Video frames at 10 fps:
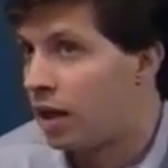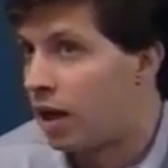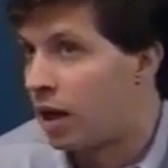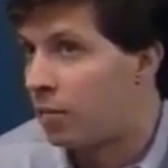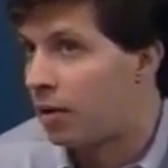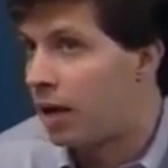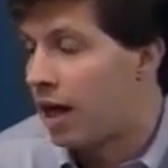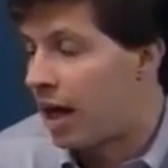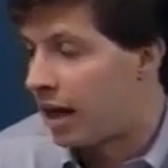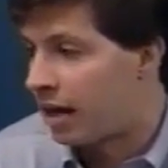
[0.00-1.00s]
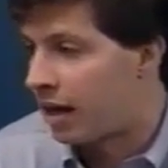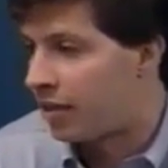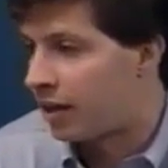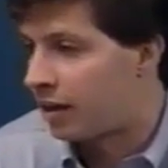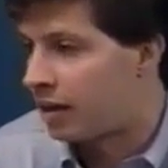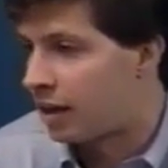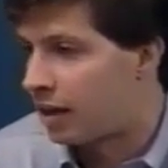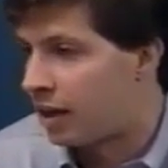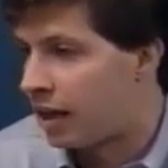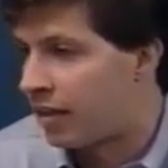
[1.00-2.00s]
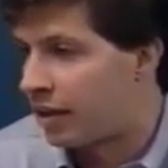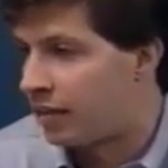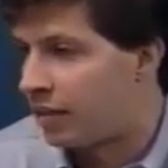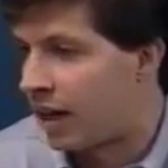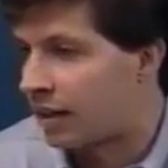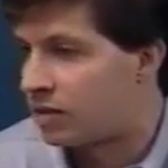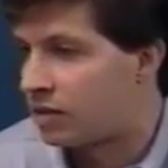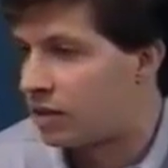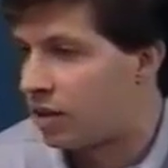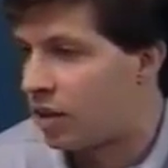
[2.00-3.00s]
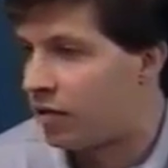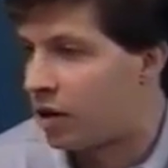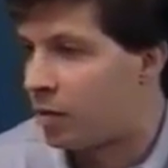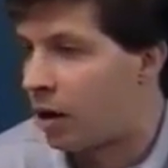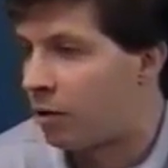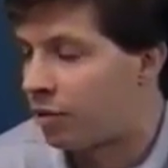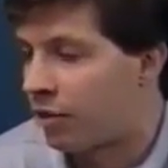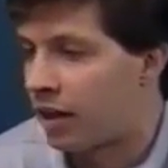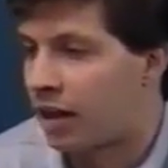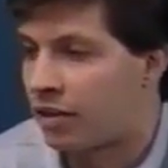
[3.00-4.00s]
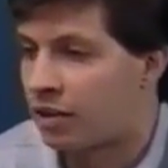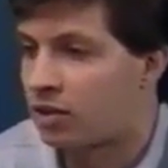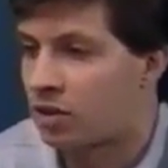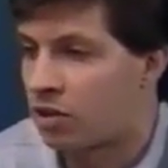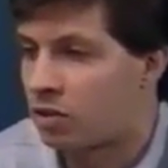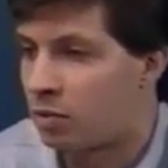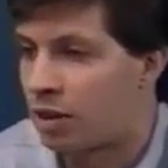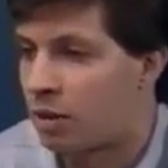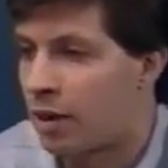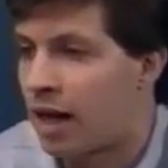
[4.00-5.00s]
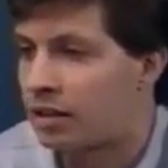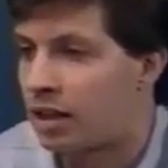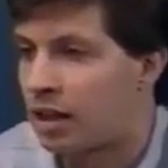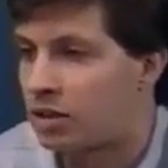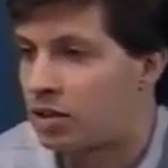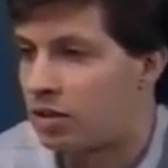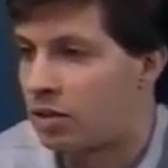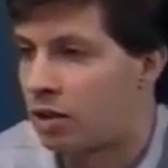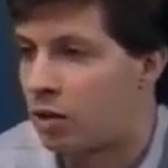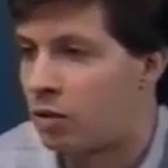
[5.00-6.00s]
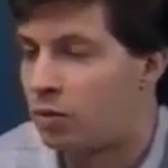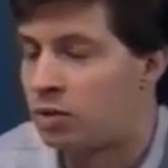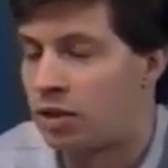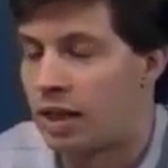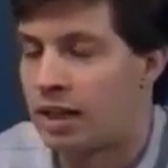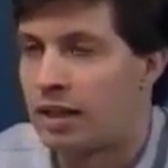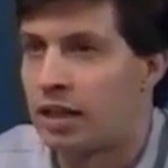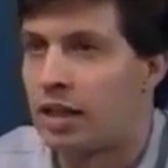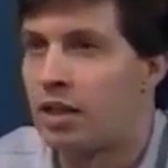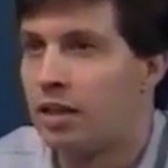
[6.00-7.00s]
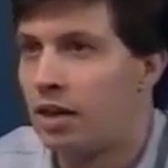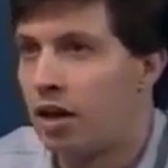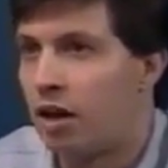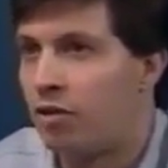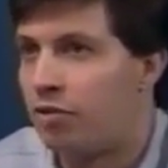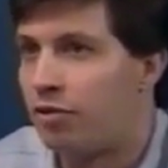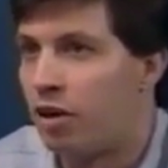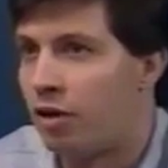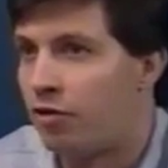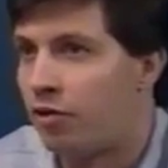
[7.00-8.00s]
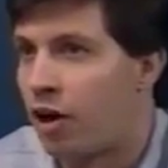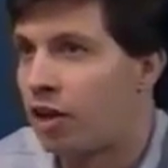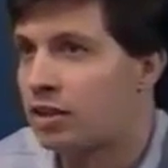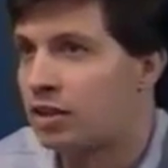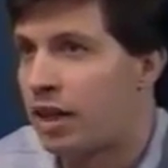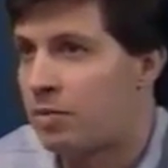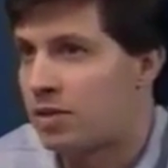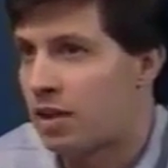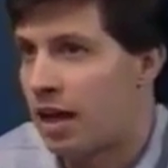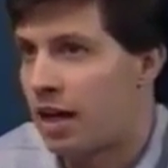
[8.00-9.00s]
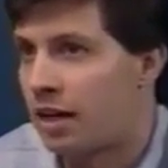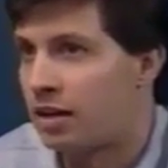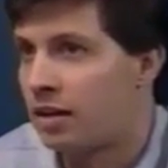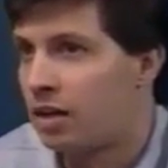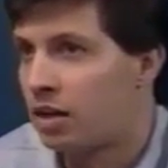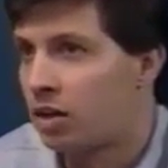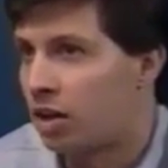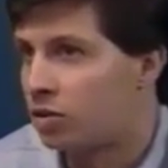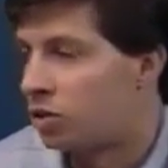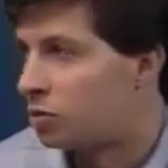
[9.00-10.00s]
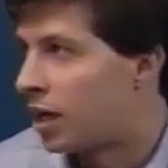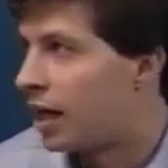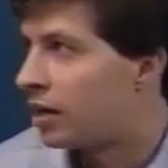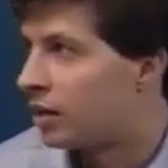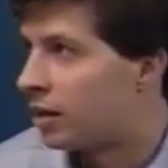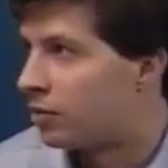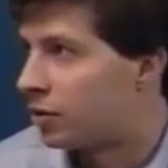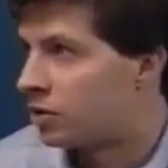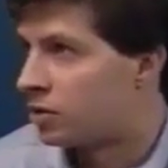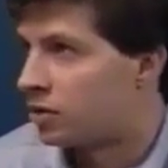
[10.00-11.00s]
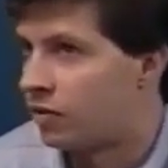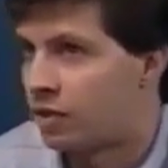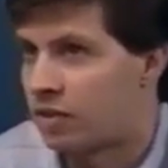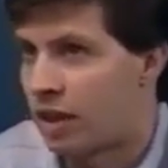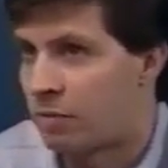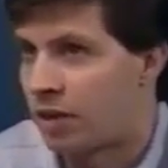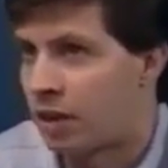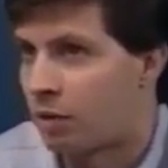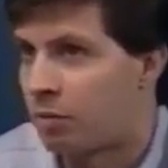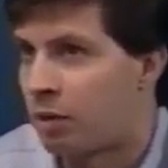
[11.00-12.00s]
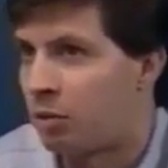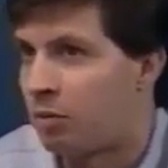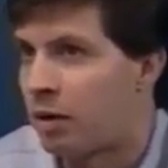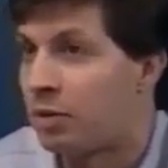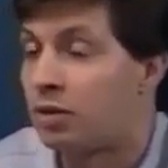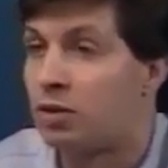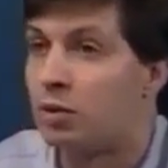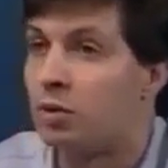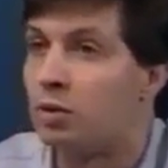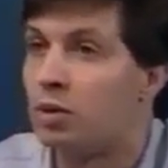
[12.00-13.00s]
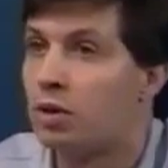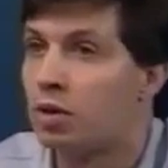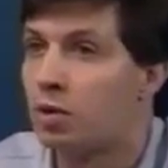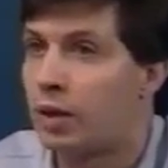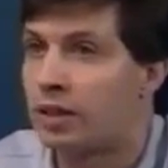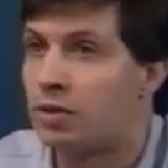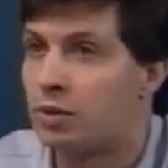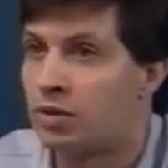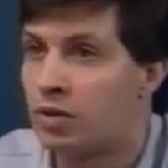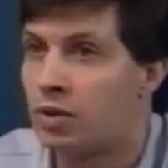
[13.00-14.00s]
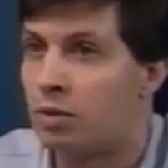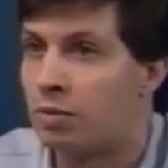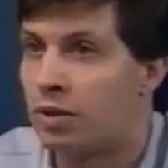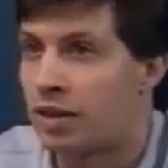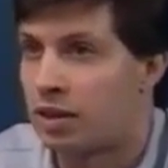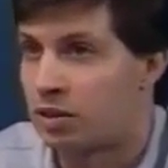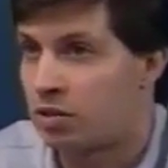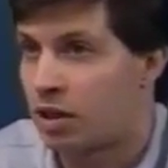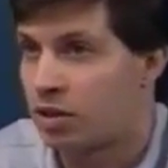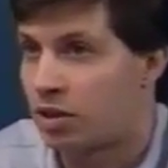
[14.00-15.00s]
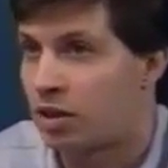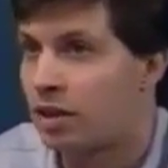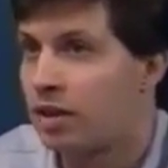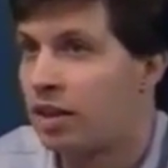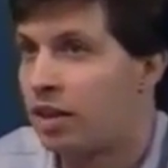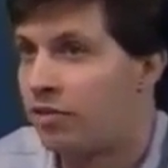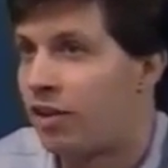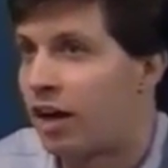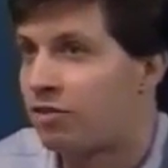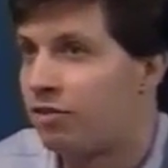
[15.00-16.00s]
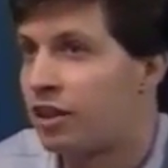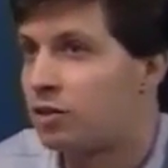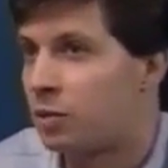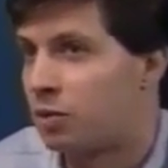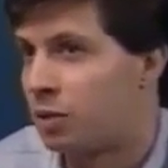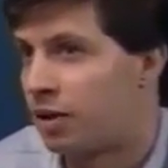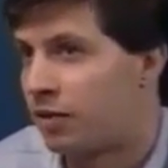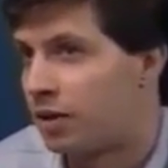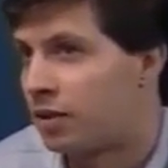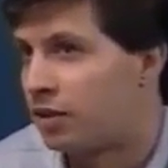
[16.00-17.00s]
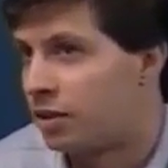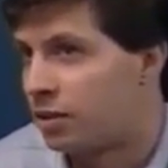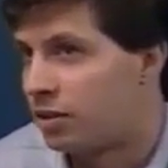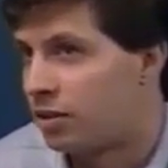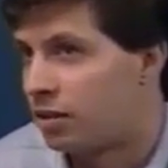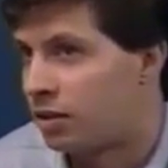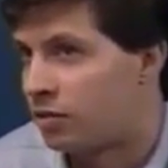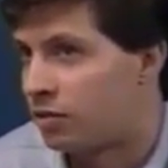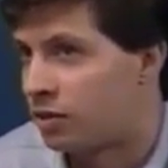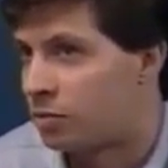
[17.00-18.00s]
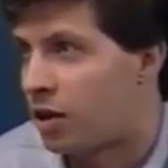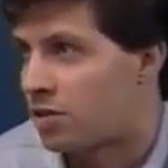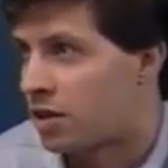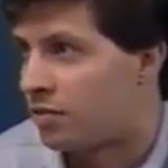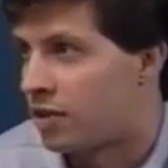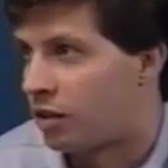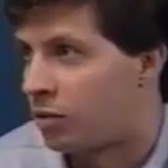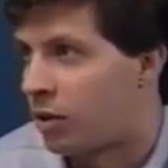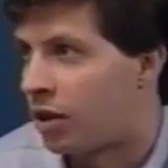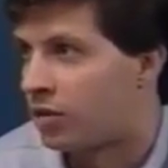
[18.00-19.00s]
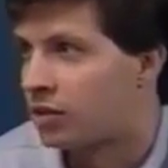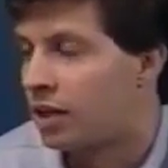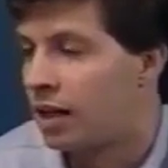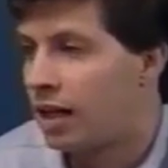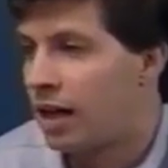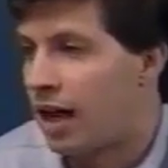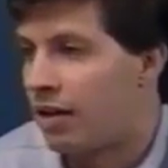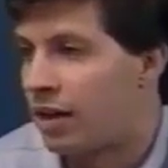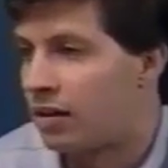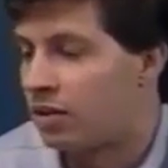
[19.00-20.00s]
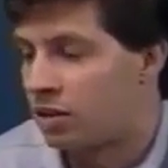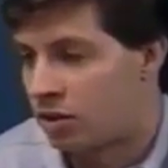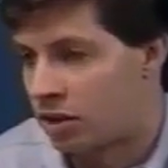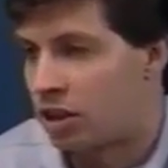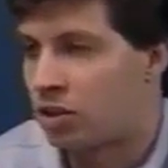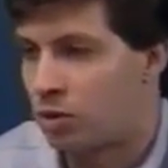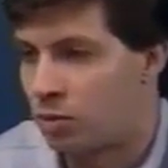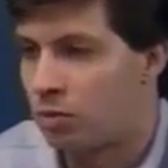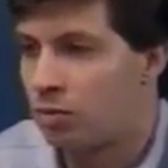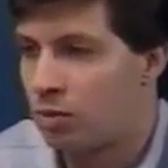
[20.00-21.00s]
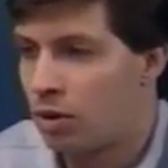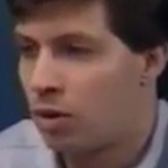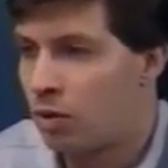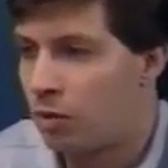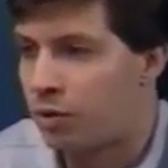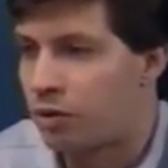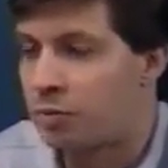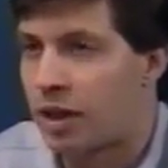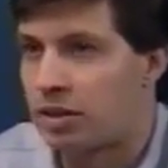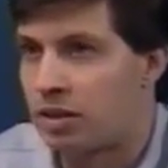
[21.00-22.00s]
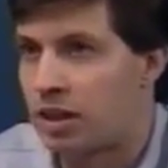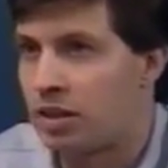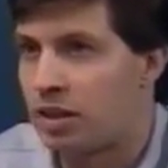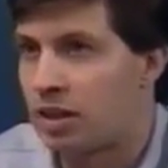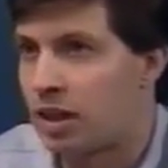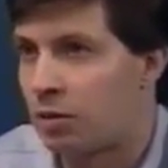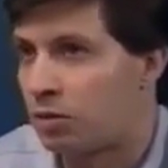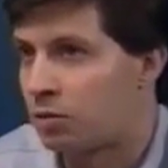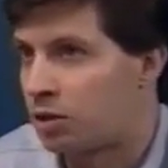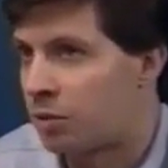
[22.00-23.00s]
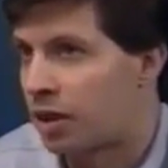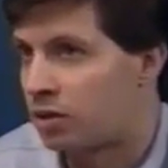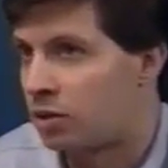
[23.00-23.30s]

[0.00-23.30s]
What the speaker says: And I think that's a very powerful thing. I think there's also been the backlash, though, to the idea of archetypes and causal loop diagram versions of the same thing, where people might be too quick to assume that their structure, in fact, fits with one of the small set of general models, and that there's an issue with respect to teaching and with respect